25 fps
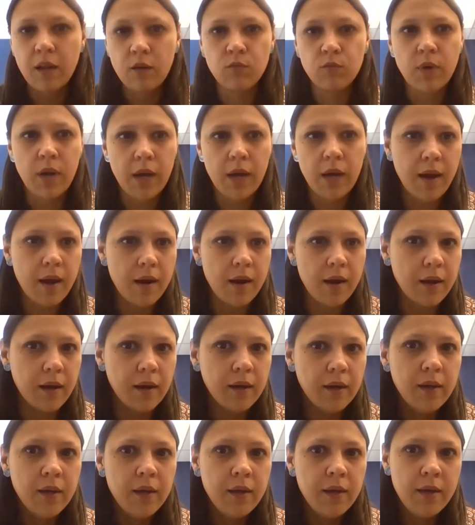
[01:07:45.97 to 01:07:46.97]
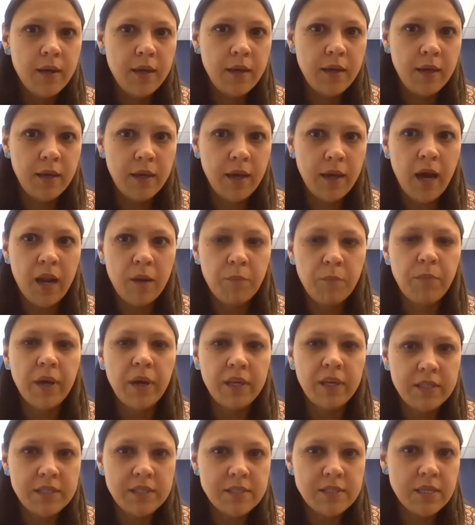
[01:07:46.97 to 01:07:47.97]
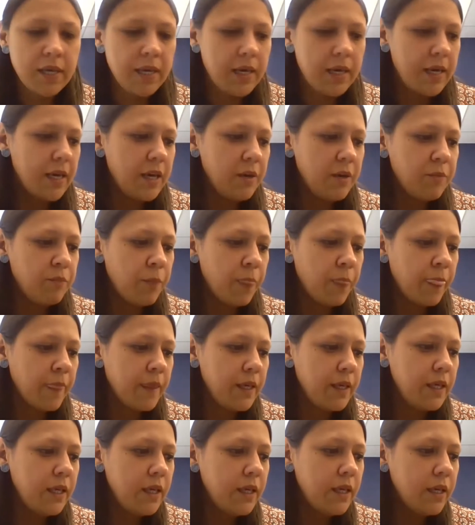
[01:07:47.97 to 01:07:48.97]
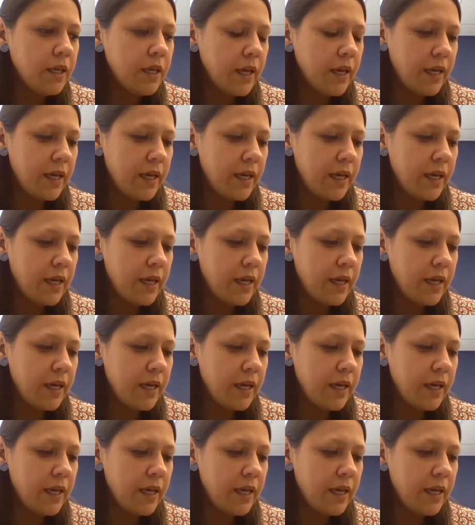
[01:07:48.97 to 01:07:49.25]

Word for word: self-sustain himself.